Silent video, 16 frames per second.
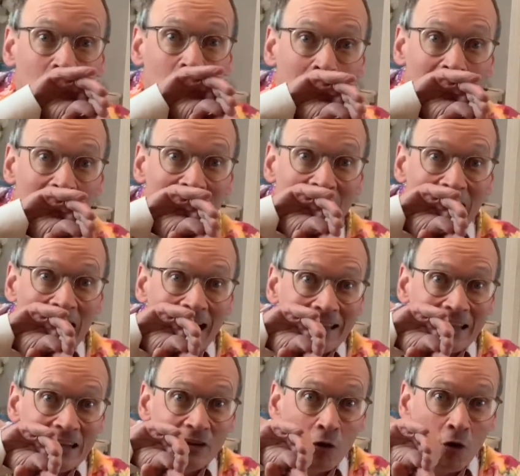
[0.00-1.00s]
It was a sliding
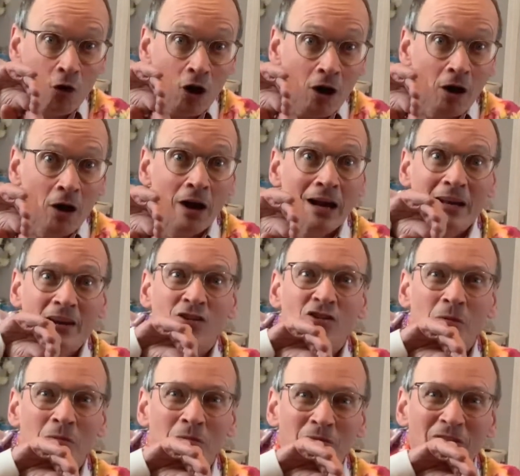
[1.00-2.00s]
door. It used
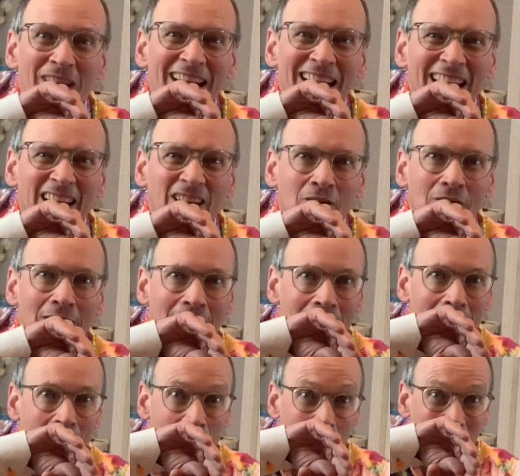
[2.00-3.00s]
to really creak. You